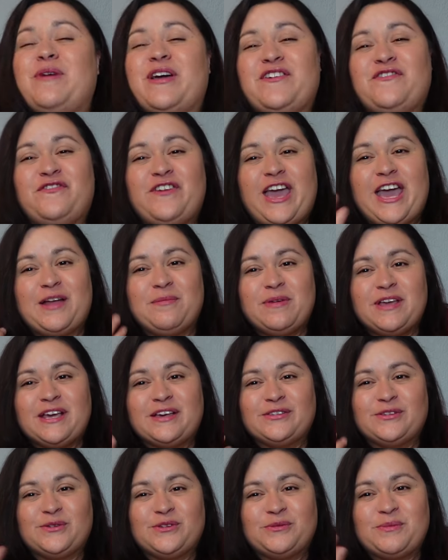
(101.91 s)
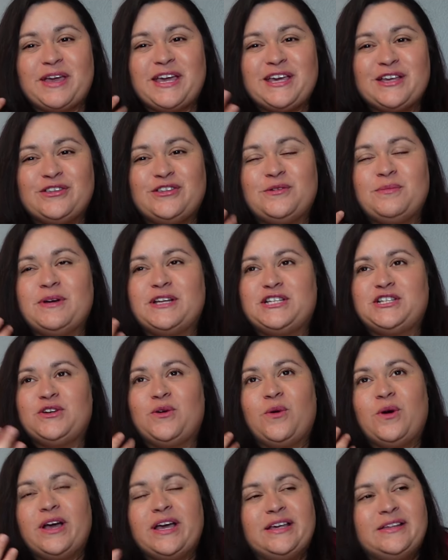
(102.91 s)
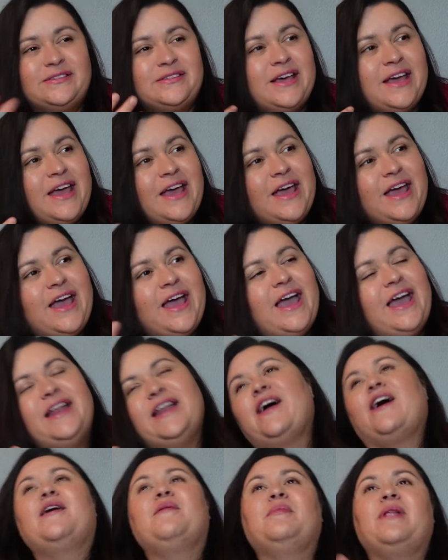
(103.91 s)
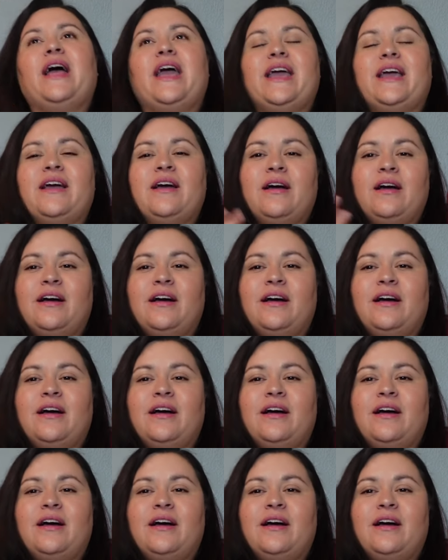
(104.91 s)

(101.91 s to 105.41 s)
my fan because it was making too much noise. And now I'm like,